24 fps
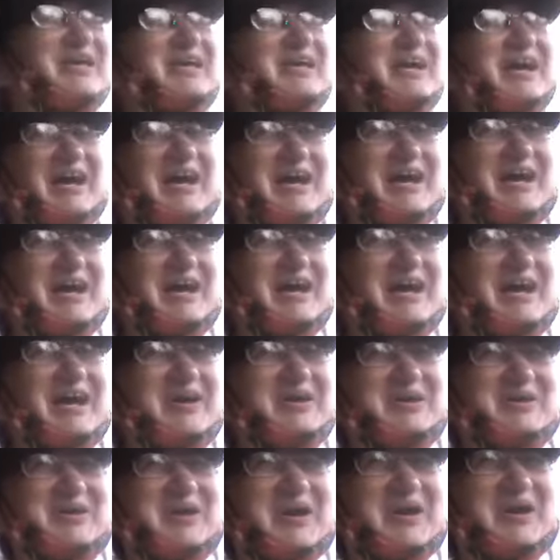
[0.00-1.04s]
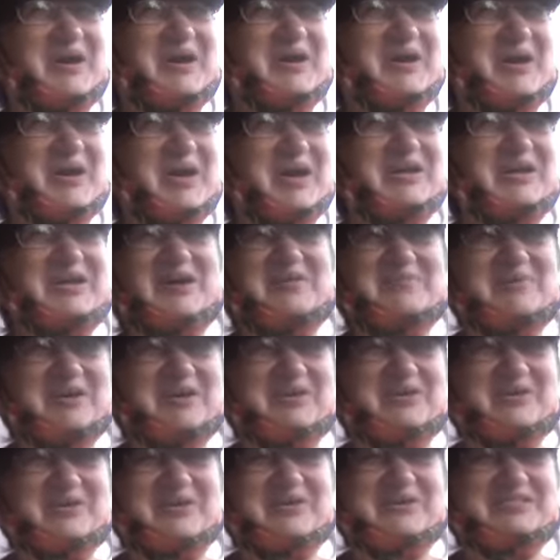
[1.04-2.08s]
I come
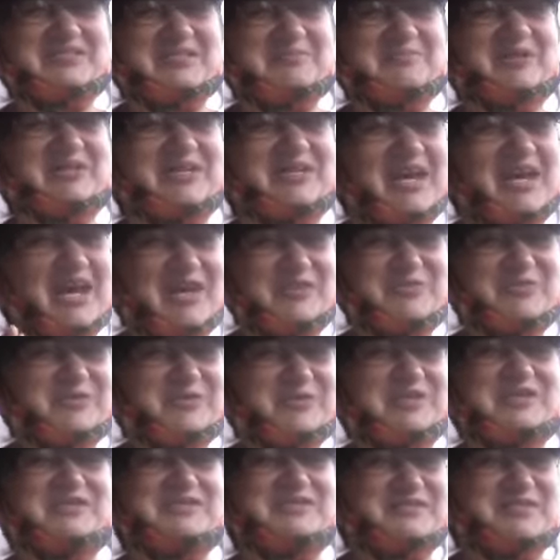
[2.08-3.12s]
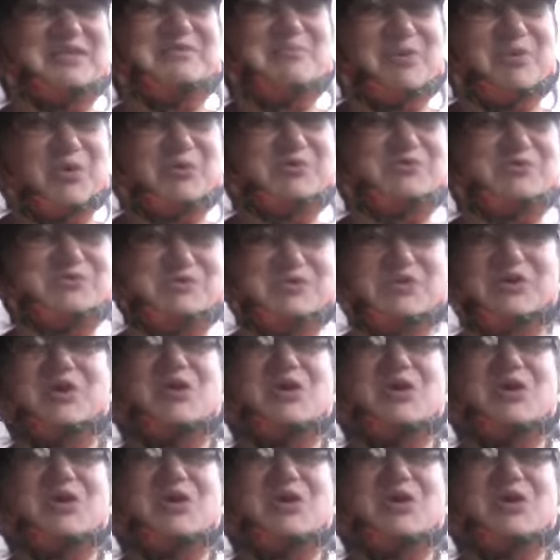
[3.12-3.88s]
by it honestly, but Catherine is the most